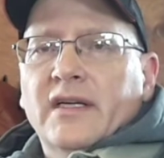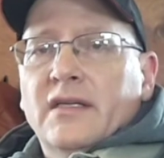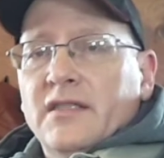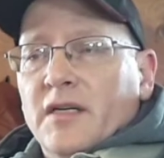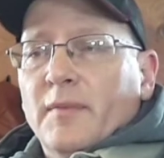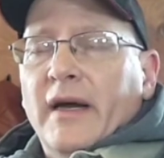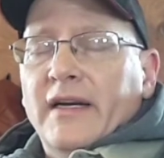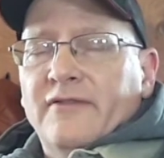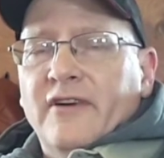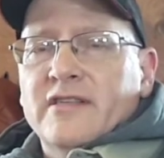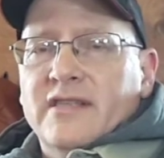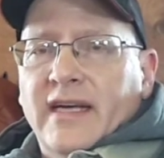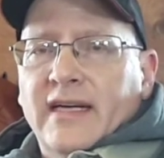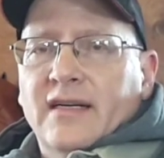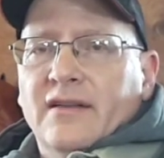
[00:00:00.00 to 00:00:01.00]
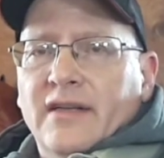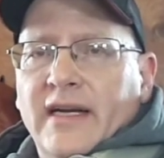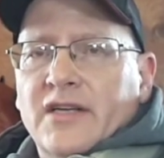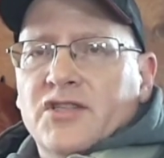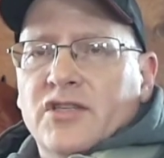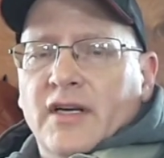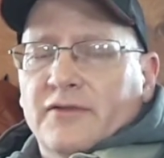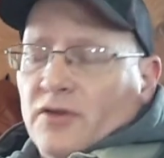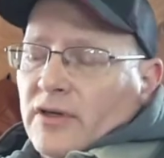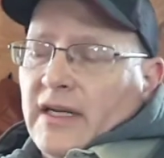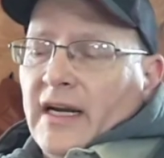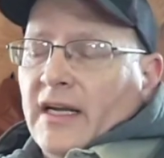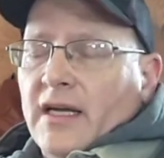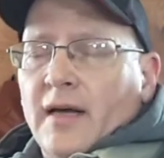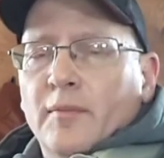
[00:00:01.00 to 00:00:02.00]
Do you mind if I stay into the next shift? Or
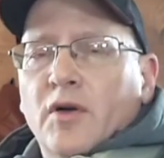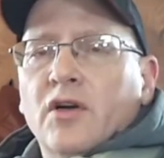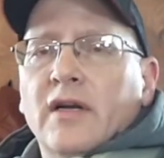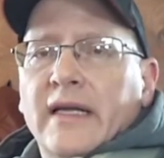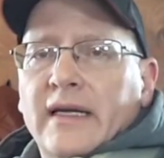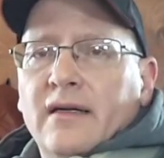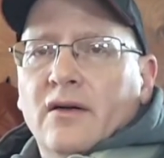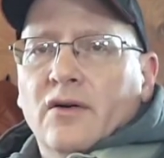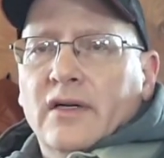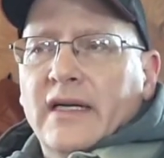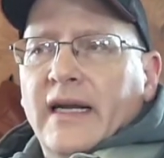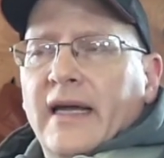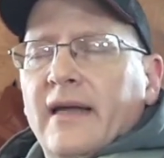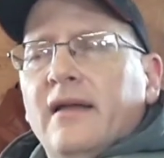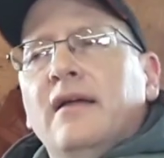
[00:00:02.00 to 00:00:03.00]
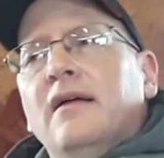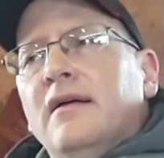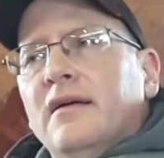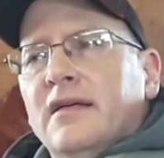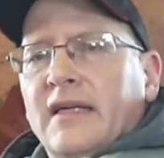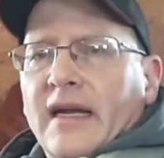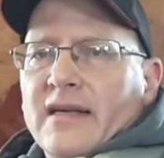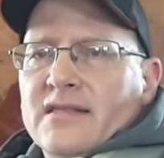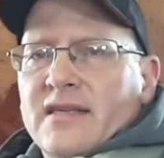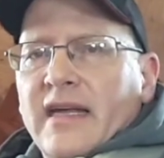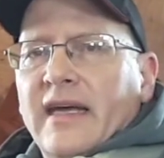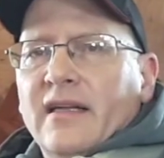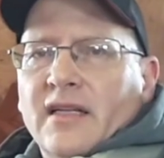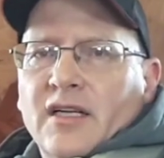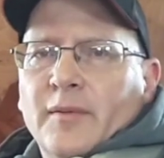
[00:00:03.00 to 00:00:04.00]
can I come early? Or can I
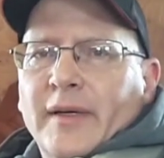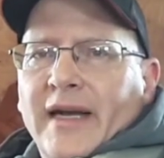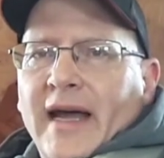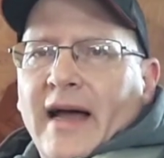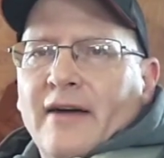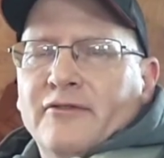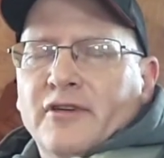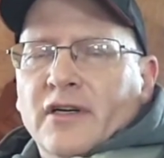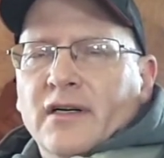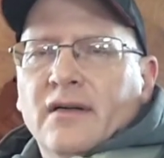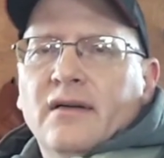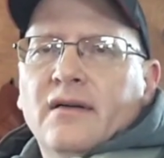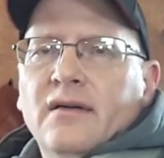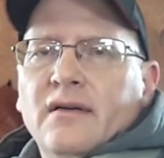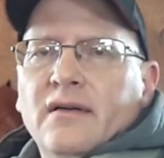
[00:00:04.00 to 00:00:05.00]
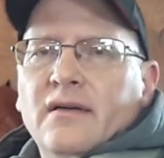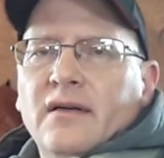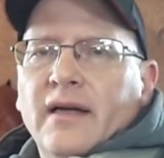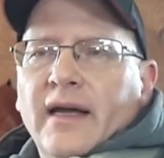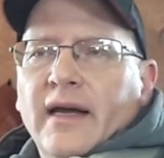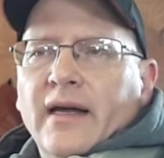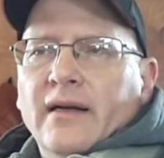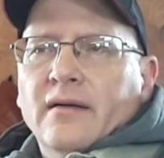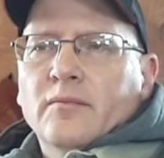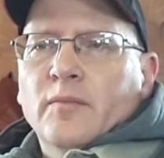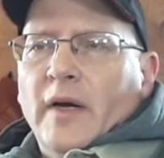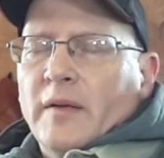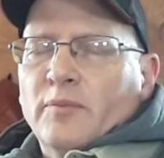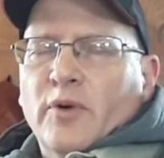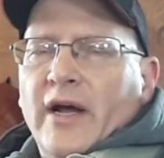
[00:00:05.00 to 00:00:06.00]
stay a little bit after and
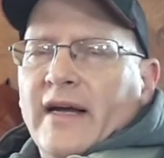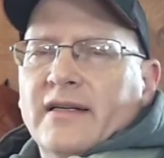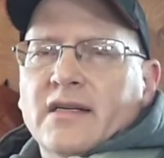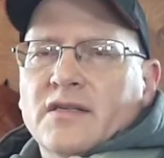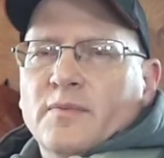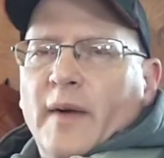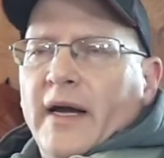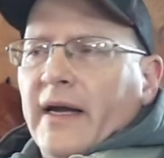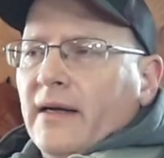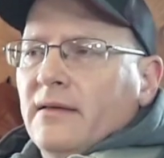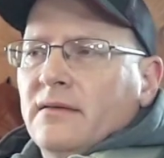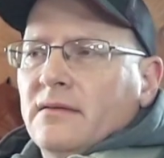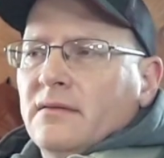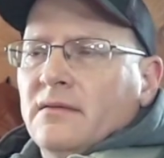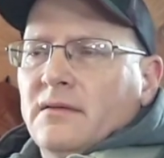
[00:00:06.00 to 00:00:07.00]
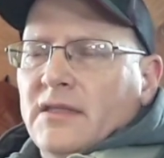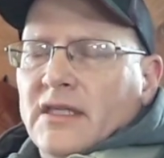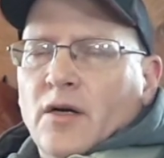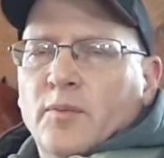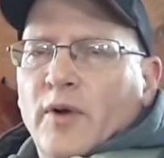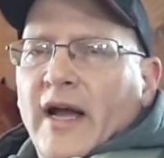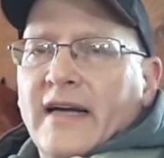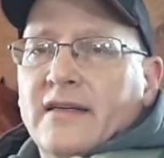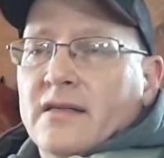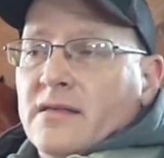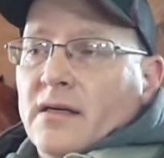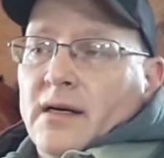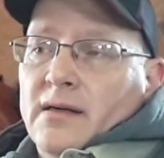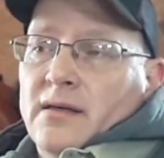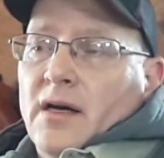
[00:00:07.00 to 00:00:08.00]
practice my, practice
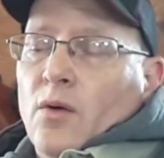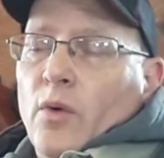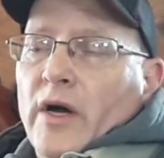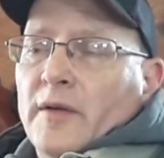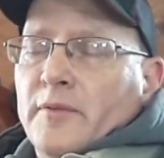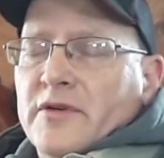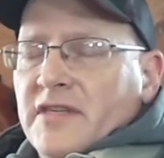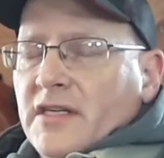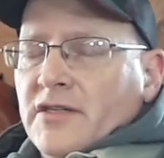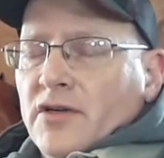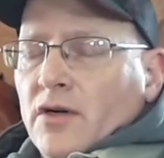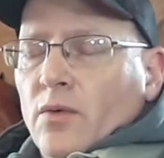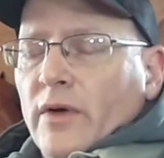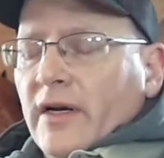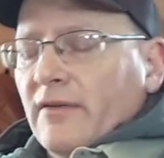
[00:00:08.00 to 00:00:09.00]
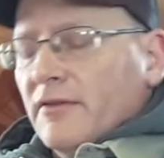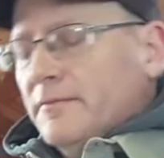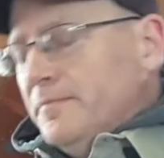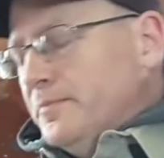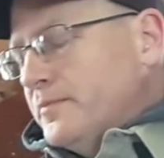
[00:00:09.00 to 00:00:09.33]
a weld procedure or whatever?